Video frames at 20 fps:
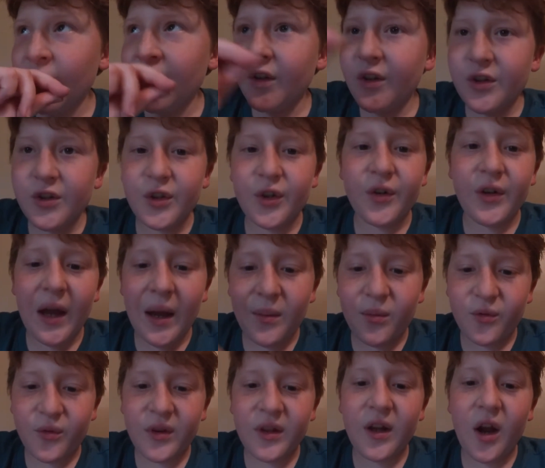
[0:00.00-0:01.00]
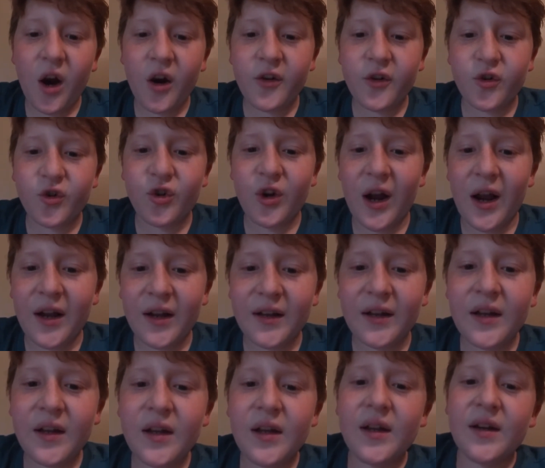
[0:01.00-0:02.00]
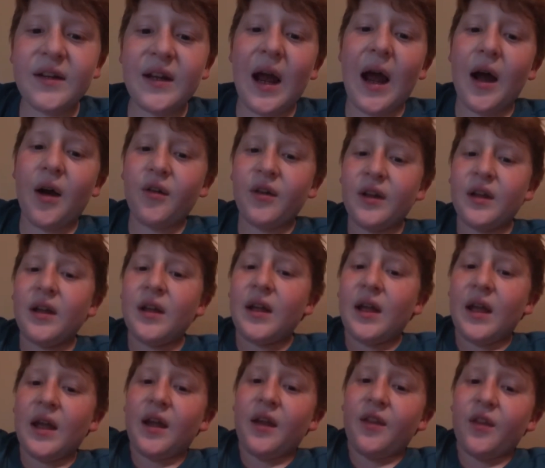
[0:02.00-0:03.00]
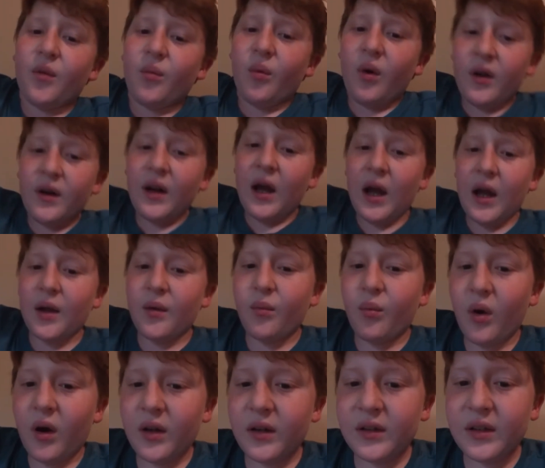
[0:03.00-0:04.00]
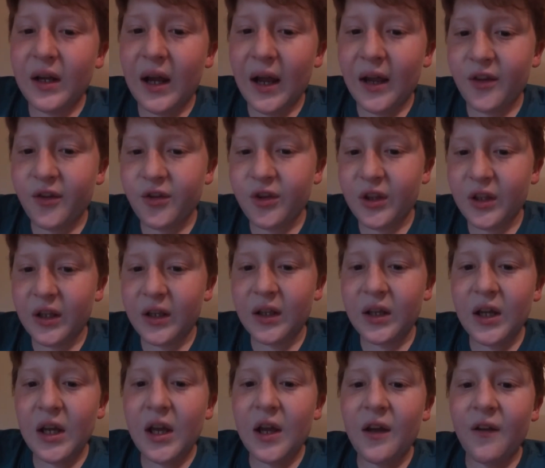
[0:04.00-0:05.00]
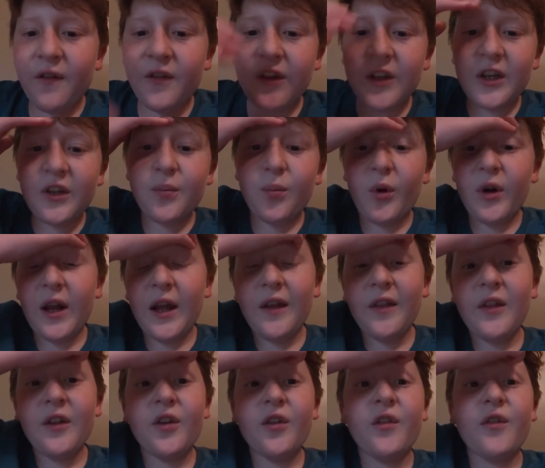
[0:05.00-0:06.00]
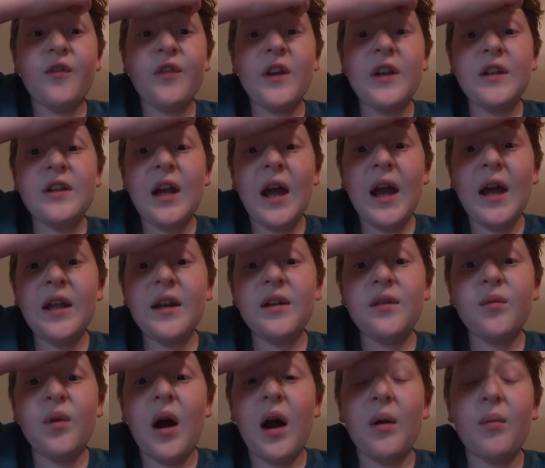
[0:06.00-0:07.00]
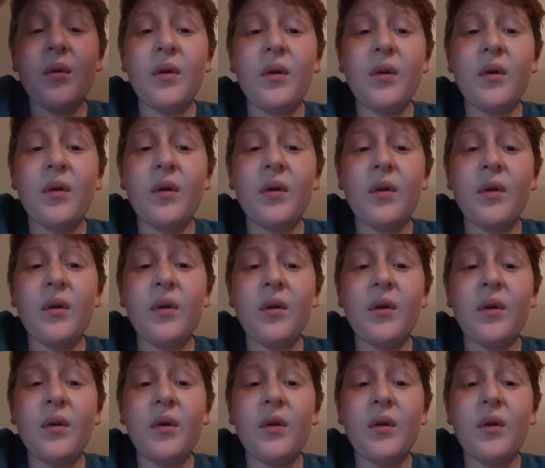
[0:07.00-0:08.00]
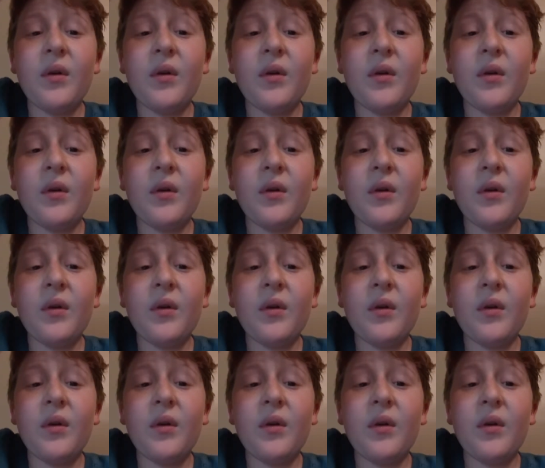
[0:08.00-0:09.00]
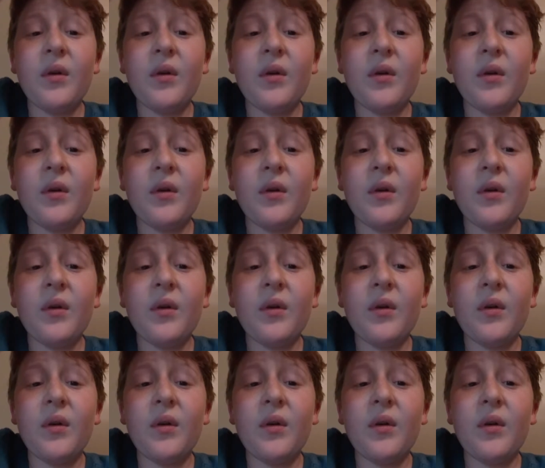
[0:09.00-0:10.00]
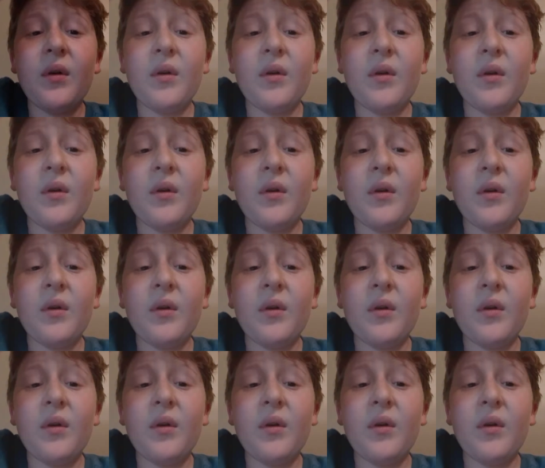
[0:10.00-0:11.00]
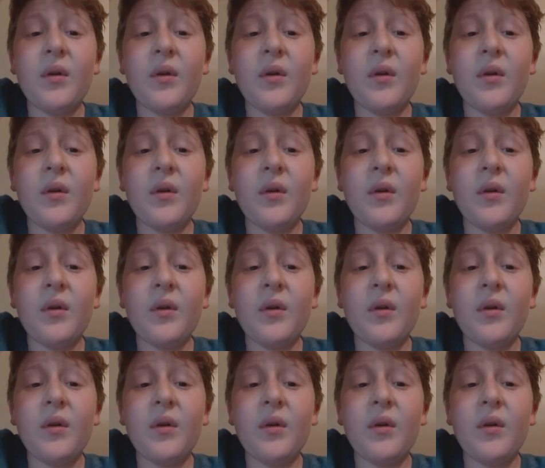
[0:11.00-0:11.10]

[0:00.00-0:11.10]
so yeah, it was really hard to track down. And the one I want has the 6.8 liter V10. I Sorry guys, I said 6.8 liters to 6.7 liter V10